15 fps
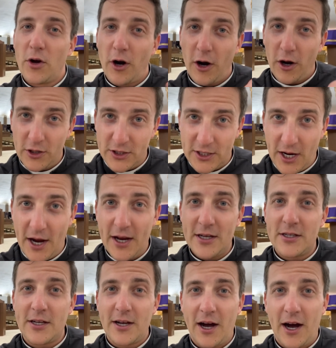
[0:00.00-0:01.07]
are a sign
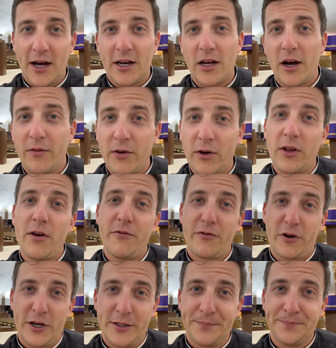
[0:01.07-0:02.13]
to God of our love
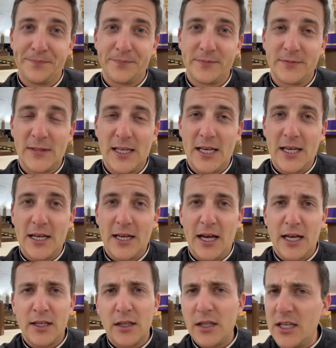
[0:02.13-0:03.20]
for him.
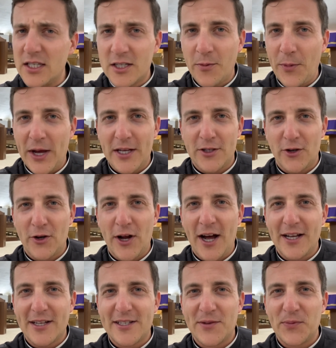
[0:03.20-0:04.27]
And these commands are
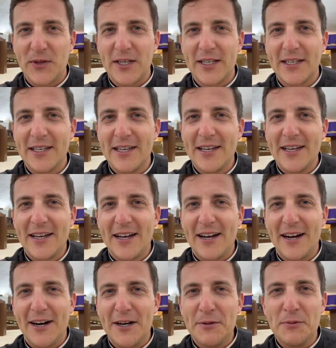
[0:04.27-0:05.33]
not something
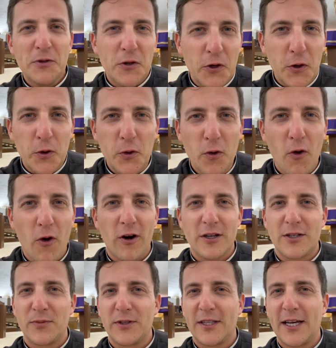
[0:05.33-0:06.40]
new or
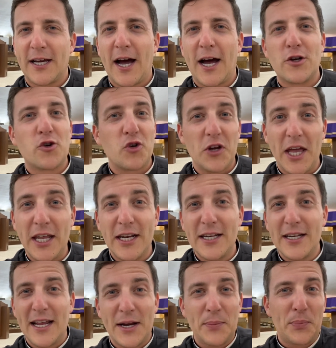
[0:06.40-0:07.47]
something that God
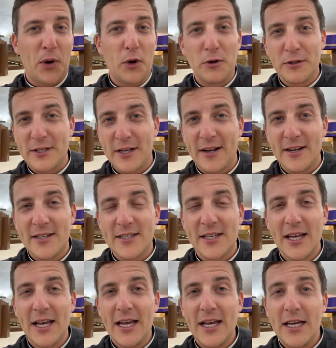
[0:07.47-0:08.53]
created and imposed on us.
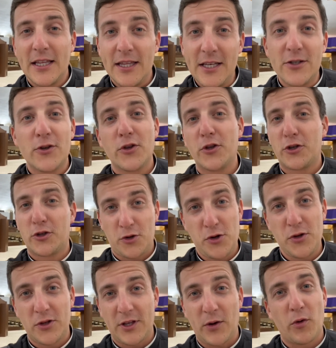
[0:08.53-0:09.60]
These are the
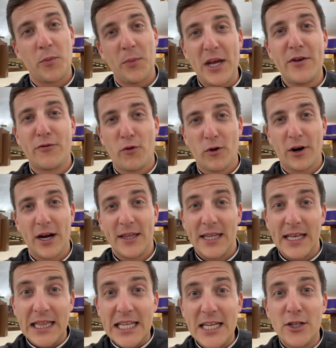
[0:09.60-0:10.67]
truth that we're made for, and
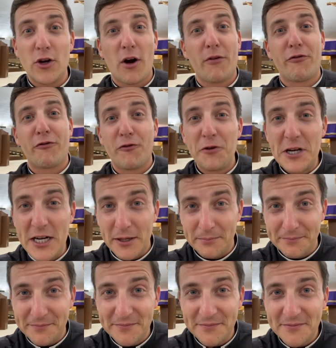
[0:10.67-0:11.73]
they lead to our
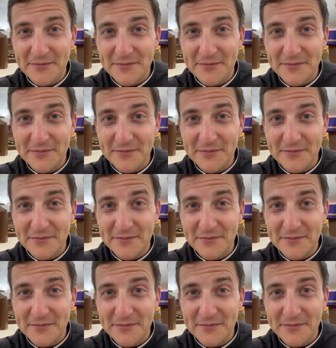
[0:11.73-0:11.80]
freedom.